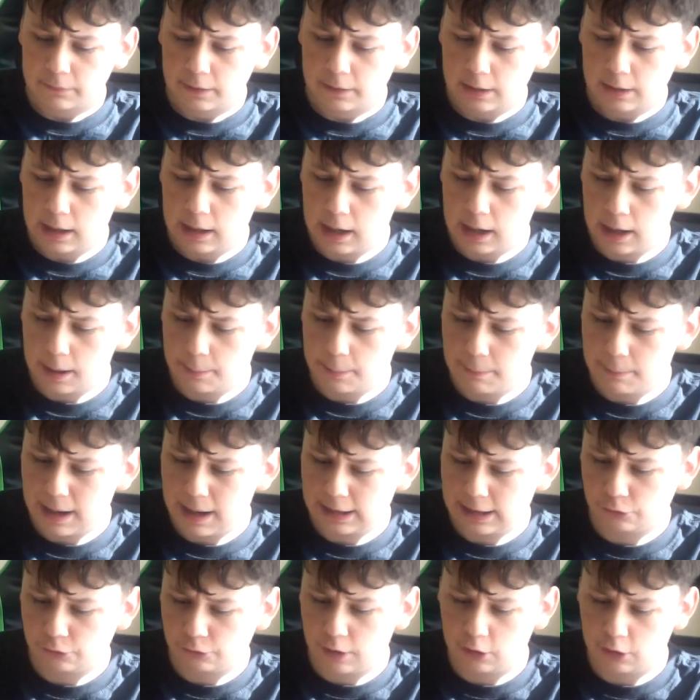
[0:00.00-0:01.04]
And as
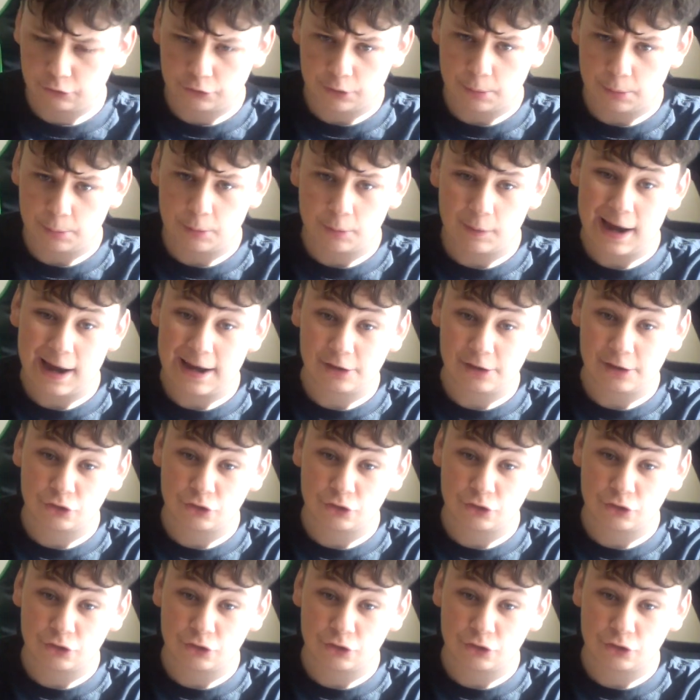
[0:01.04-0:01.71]
far as I'm aware, it's